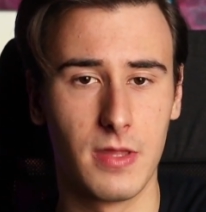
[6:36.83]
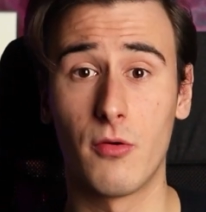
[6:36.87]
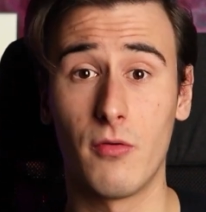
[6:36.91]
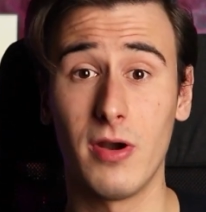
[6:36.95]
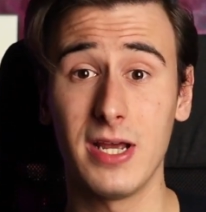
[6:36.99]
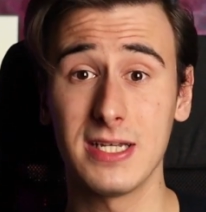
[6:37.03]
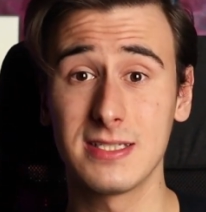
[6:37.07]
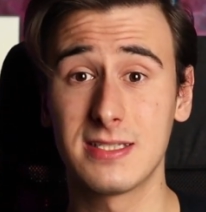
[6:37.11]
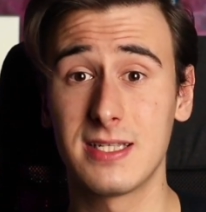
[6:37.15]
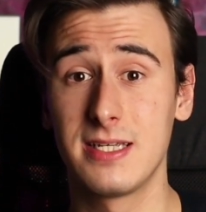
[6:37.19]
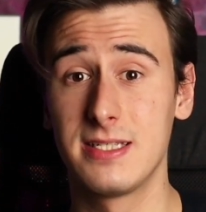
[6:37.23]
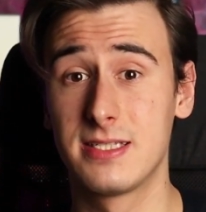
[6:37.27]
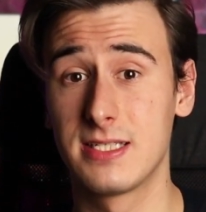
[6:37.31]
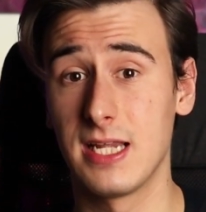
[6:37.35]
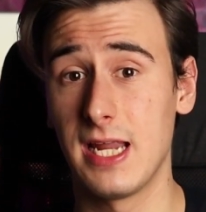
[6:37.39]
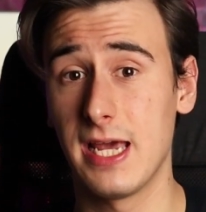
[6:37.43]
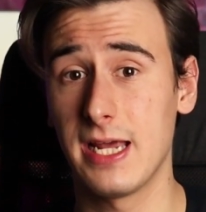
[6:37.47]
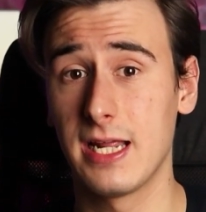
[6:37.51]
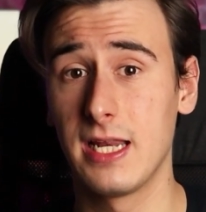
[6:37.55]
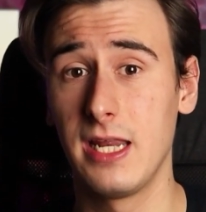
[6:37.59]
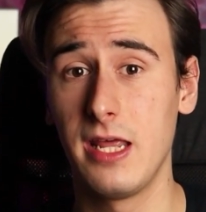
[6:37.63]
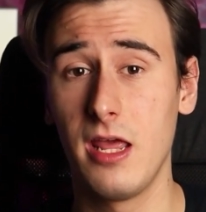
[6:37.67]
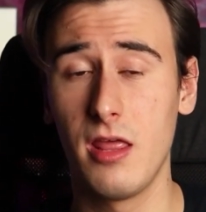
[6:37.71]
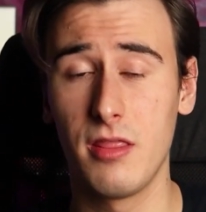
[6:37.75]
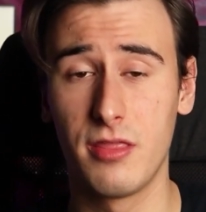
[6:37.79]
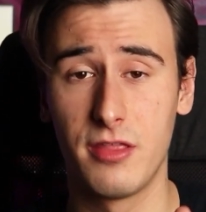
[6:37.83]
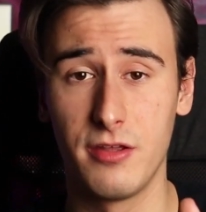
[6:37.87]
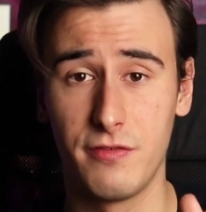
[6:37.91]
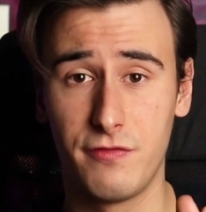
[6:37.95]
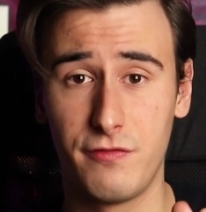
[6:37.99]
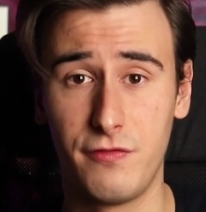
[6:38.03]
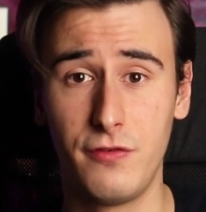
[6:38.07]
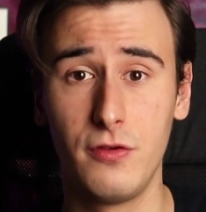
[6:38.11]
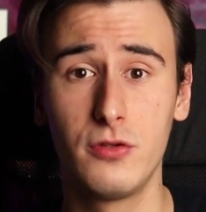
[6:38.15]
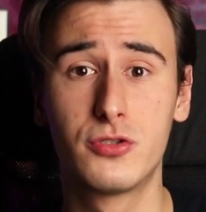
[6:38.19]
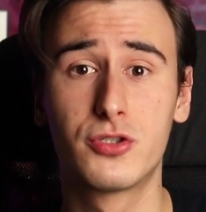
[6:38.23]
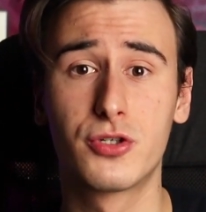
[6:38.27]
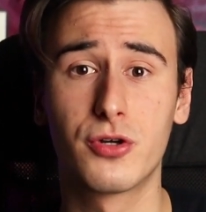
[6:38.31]
Rust is likely the
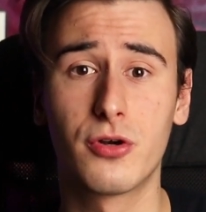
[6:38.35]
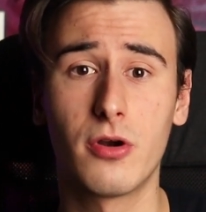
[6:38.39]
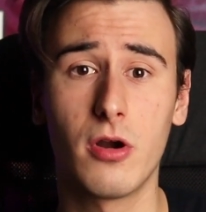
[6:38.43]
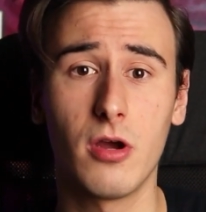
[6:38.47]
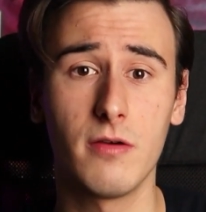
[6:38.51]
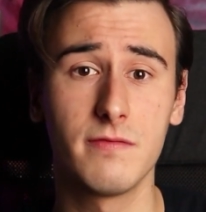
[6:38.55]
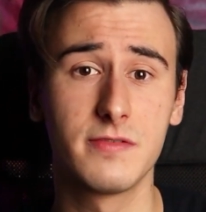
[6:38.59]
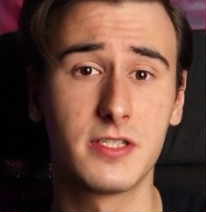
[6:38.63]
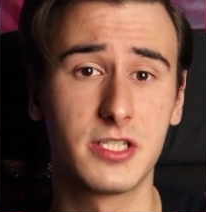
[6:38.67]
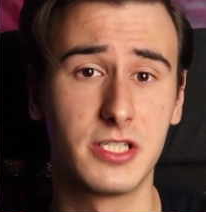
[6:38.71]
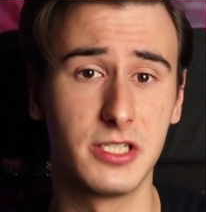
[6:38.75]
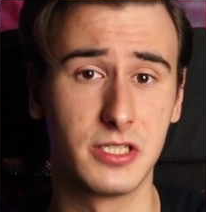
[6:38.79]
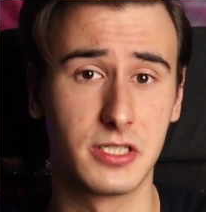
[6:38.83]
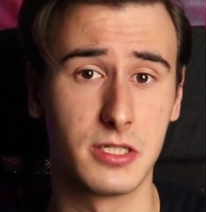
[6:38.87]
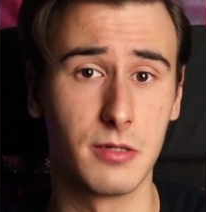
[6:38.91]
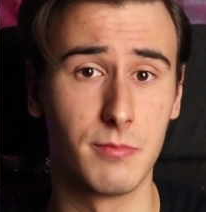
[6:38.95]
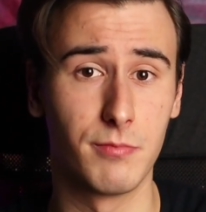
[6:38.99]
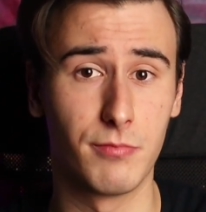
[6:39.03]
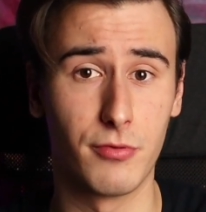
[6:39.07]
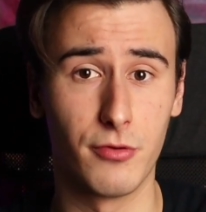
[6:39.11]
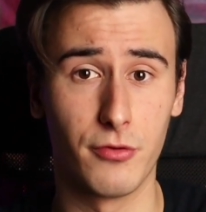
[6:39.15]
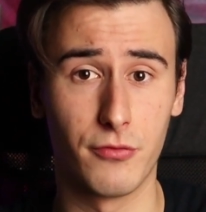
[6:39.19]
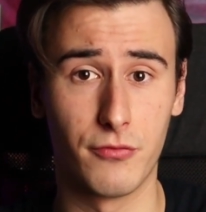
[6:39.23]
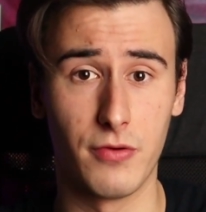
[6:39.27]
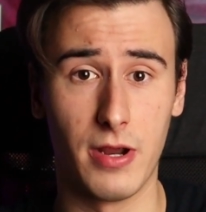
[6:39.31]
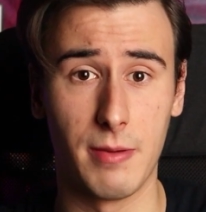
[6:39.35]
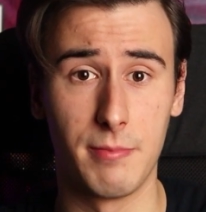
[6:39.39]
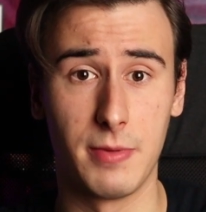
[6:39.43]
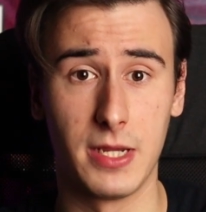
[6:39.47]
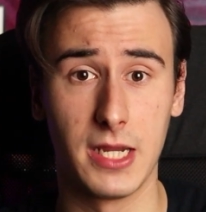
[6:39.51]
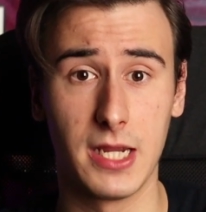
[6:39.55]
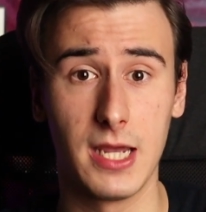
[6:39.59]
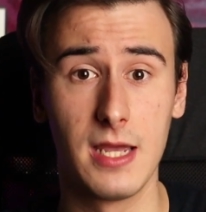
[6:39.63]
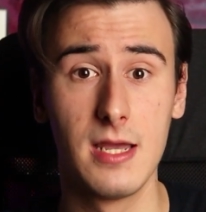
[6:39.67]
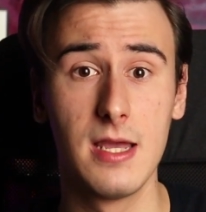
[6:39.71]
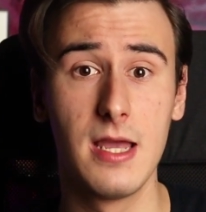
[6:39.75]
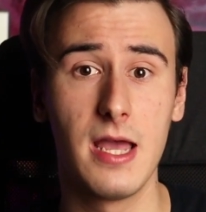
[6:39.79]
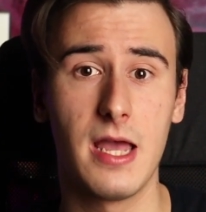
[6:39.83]
future of system
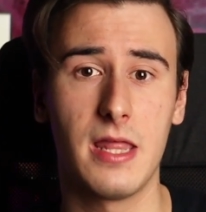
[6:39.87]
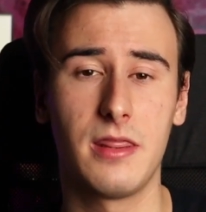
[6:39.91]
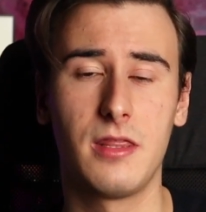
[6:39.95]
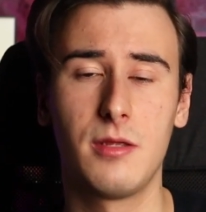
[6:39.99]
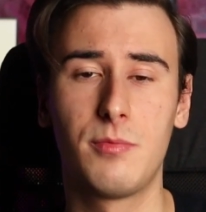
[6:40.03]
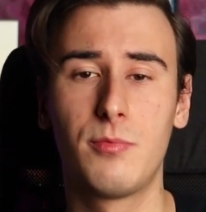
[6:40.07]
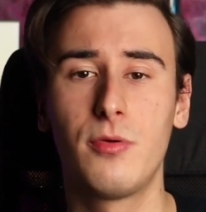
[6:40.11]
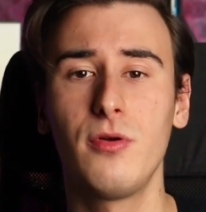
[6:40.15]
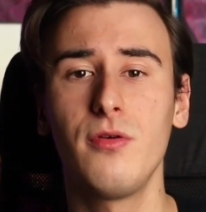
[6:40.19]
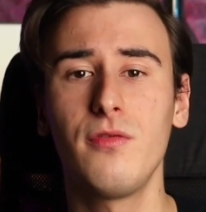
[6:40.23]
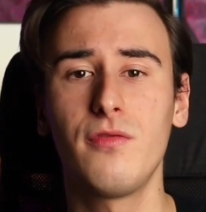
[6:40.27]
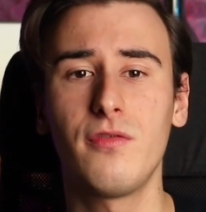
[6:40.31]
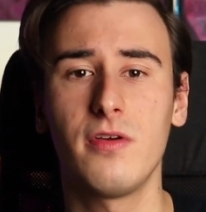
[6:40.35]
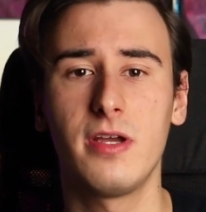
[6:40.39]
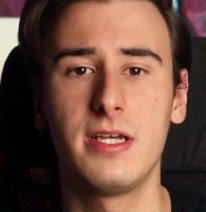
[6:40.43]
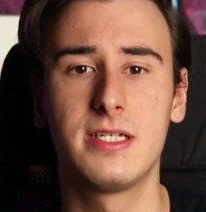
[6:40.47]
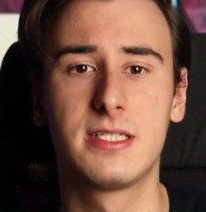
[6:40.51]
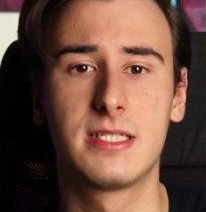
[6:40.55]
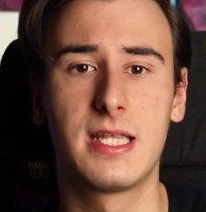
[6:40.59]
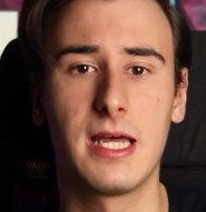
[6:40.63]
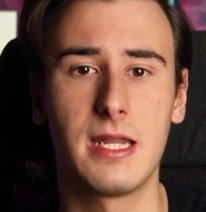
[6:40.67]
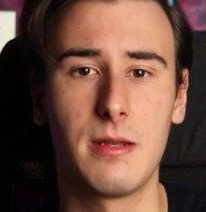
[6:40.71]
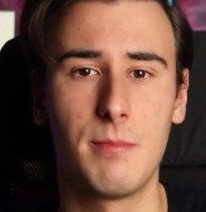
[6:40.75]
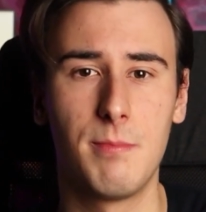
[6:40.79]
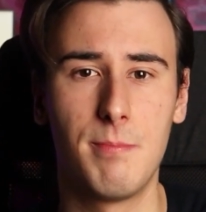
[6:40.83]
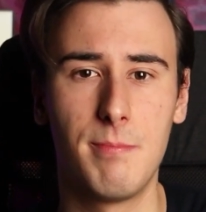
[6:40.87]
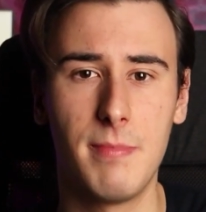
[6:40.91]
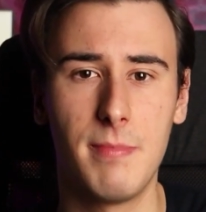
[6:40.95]
programming, and the proof is that